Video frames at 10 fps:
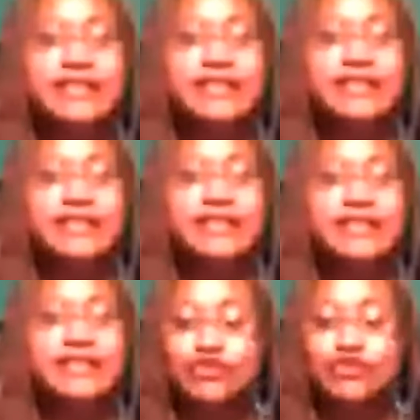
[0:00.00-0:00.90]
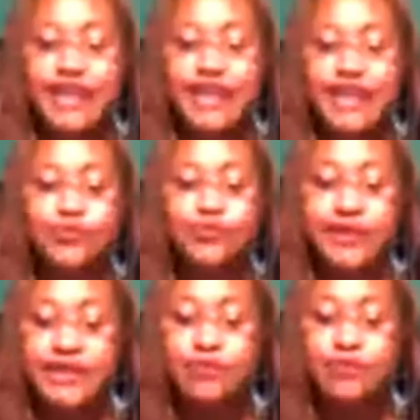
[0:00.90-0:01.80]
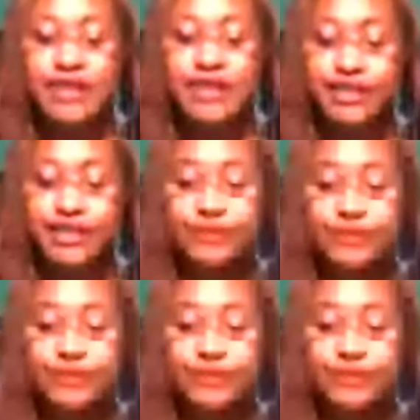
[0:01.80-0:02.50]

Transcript: the things that you say you really want to do?